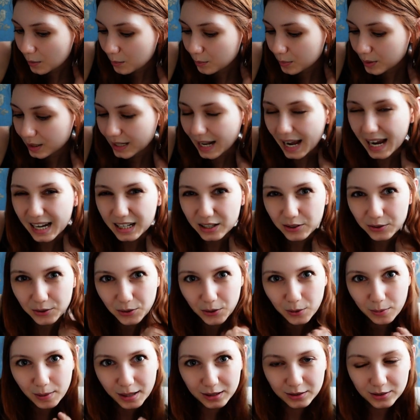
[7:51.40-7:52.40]
but I don't
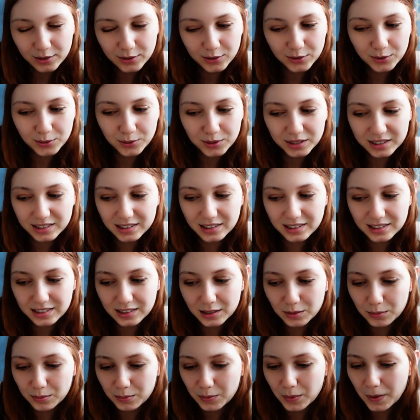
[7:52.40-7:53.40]
know about the sewer
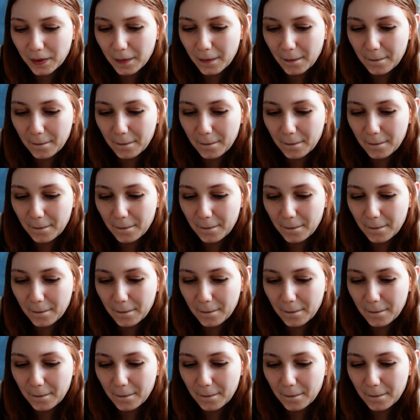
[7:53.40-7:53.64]
system.